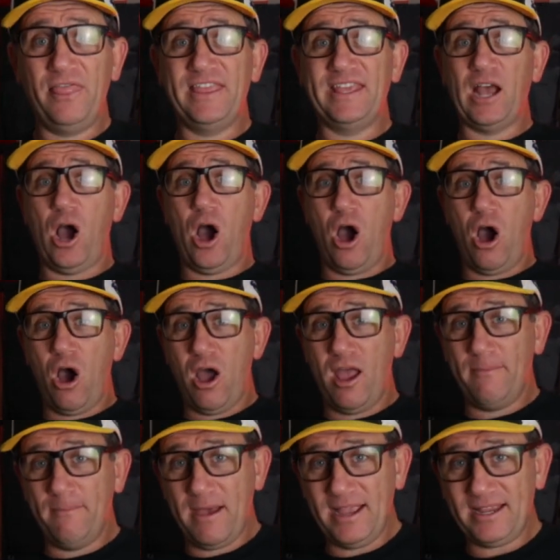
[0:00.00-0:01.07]
The
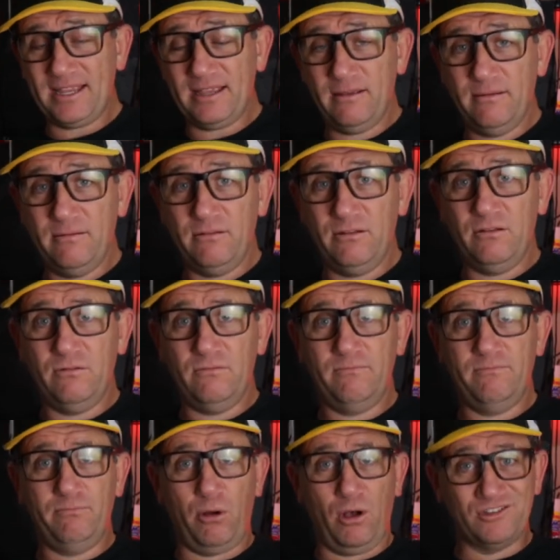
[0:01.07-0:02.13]
iMac
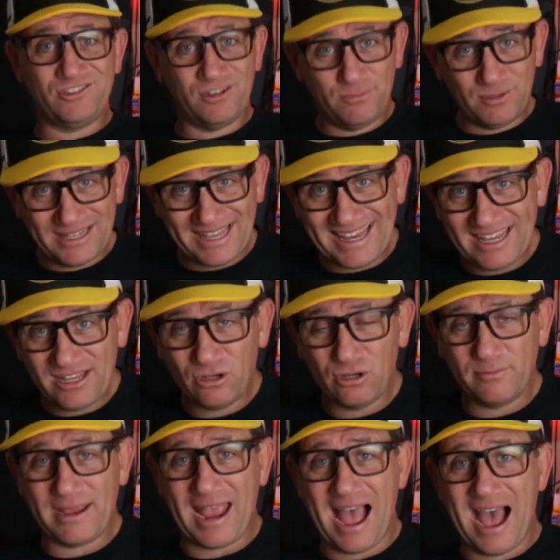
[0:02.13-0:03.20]
possibly
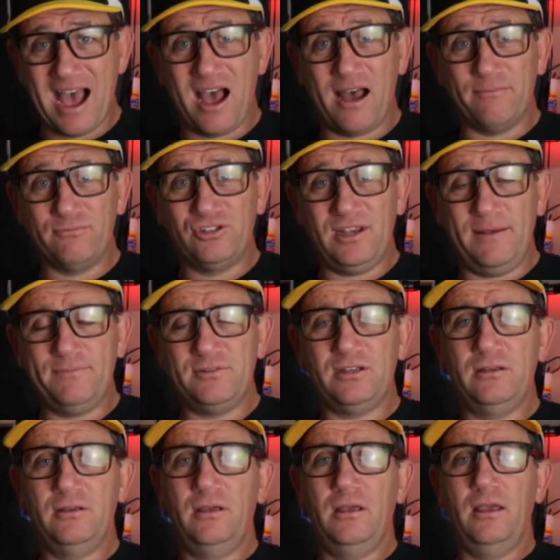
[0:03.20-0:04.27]
could be ARM chipped,
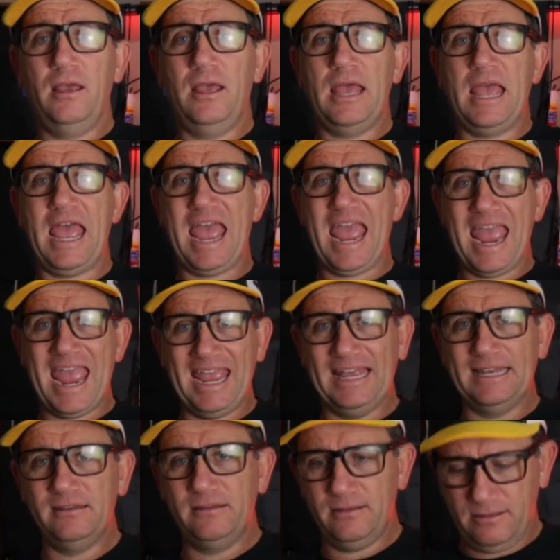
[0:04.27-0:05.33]

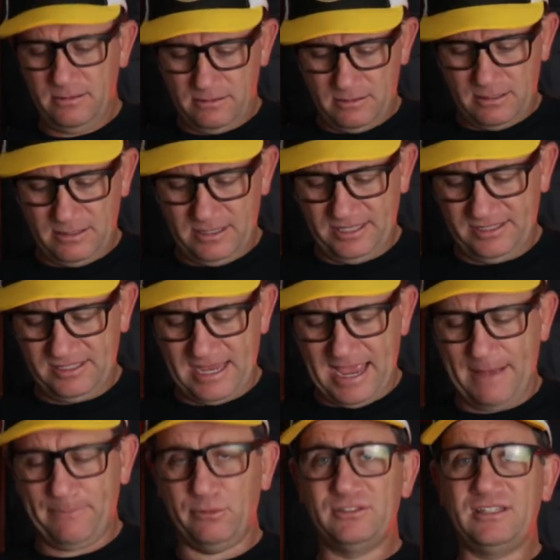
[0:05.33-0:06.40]
and this
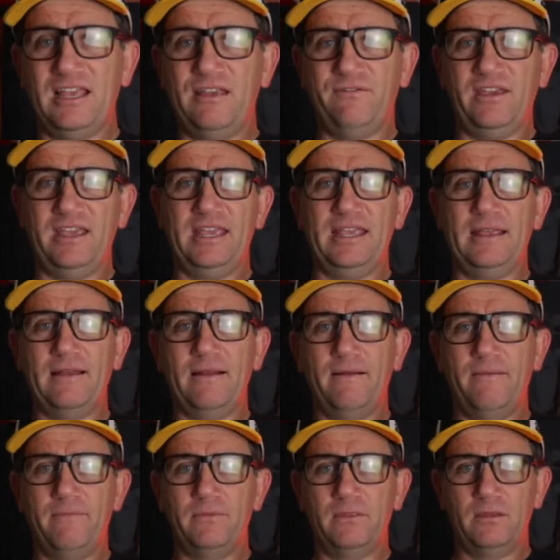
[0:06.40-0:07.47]
Apple TV
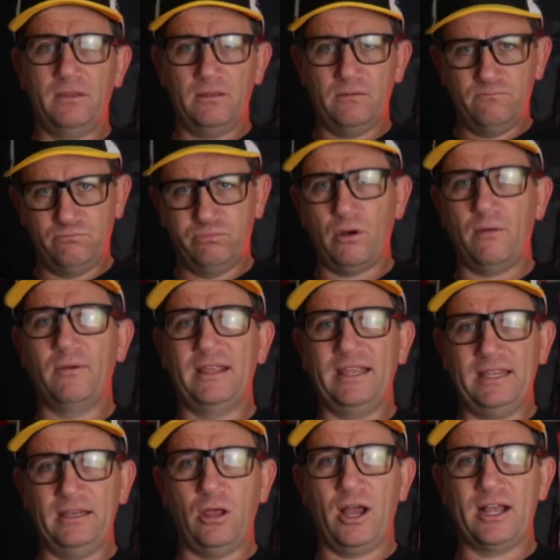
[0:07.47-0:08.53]

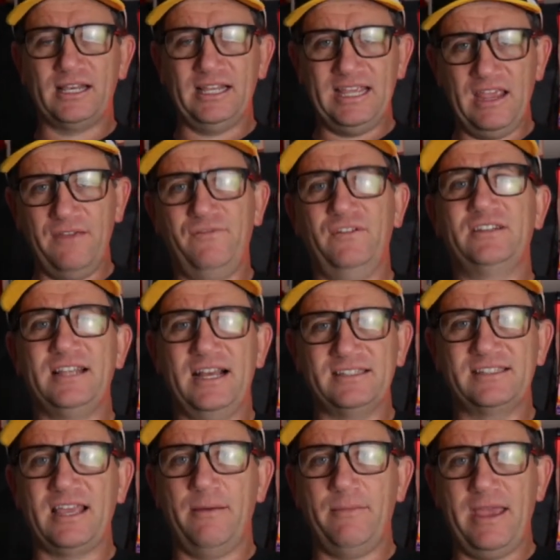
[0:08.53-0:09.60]
probably likely, if it
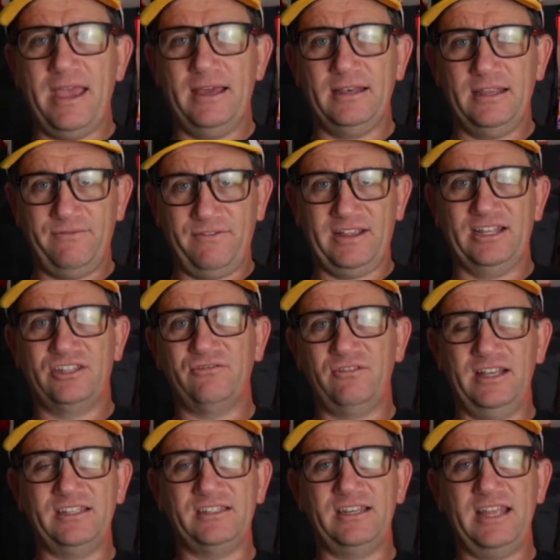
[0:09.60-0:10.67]
does come out, if it gets
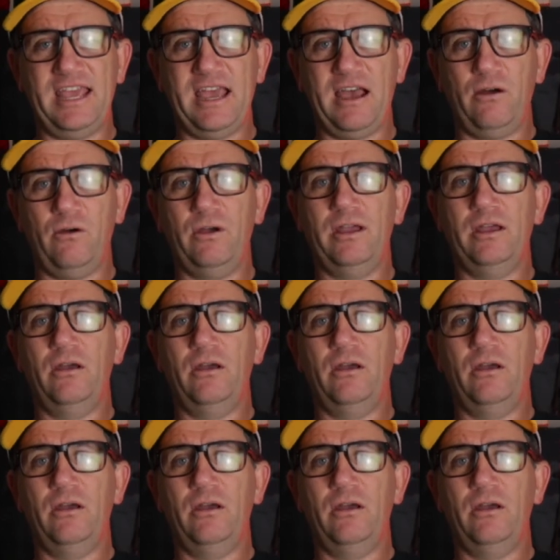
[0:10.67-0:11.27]
released now,